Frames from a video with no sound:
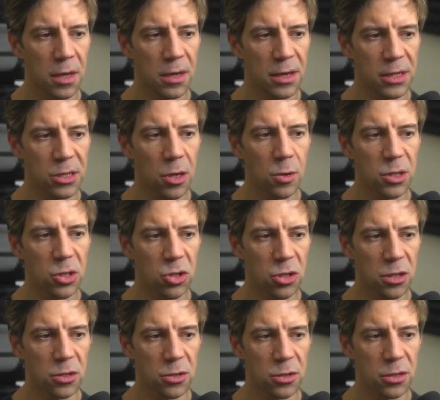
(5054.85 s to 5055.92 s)
it always
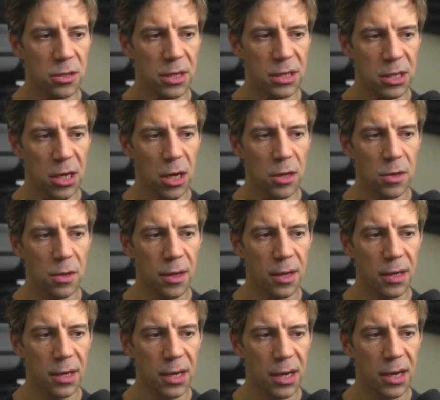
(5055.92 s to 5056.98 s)
just does this code
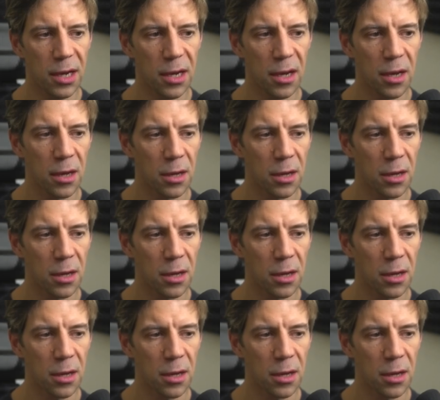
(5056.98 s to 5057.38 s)
thing here.